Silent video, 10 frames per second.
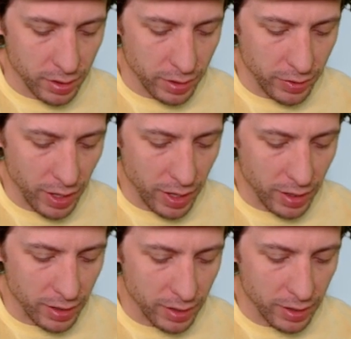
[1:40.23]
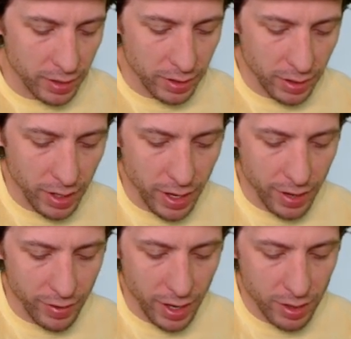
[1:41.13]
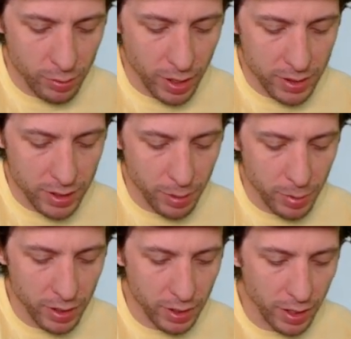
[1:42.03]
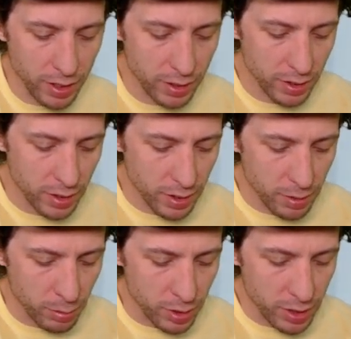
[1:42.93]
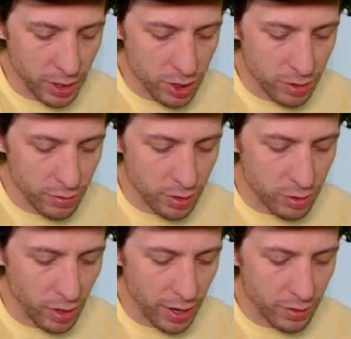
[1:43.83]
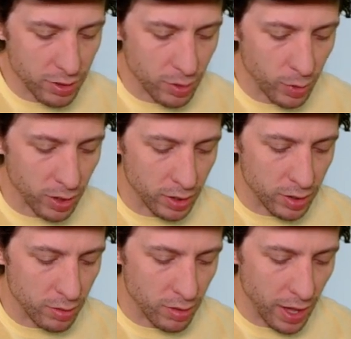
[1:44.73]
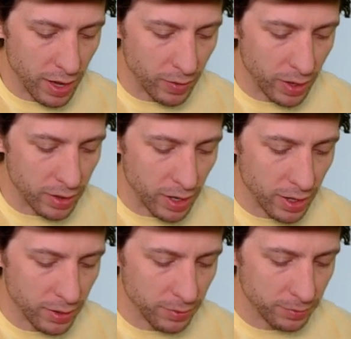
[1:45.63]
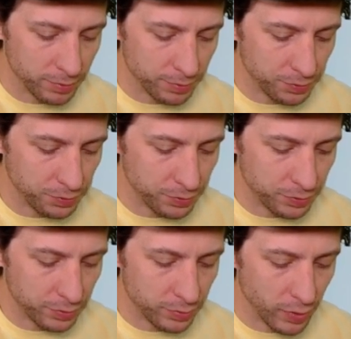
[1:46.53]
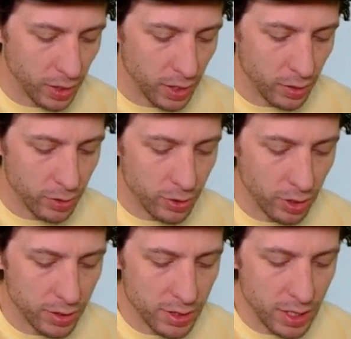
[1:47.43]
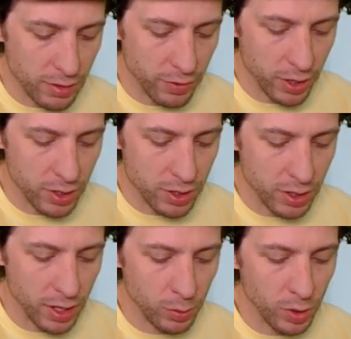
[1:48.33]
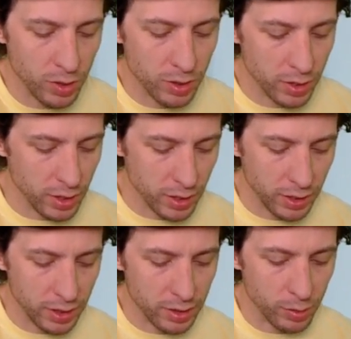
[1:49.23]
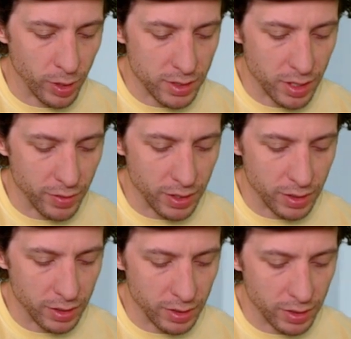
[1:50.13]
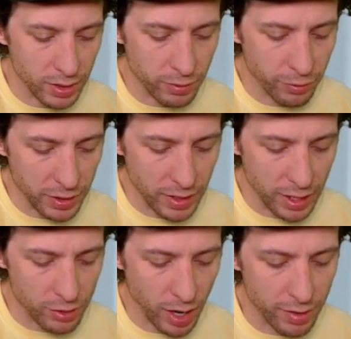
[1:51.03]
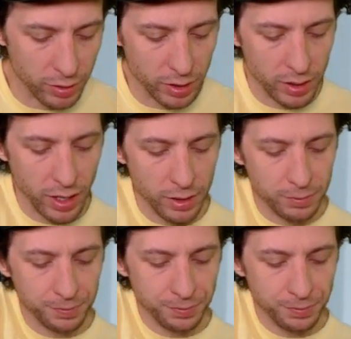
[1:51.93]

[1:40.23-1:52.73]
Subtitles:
I've got to have a headrest up here, a protection for the driver, so we're going to do that right there. We're drawing the seat first, and then we'll get to the rest of it, fit that driver in there.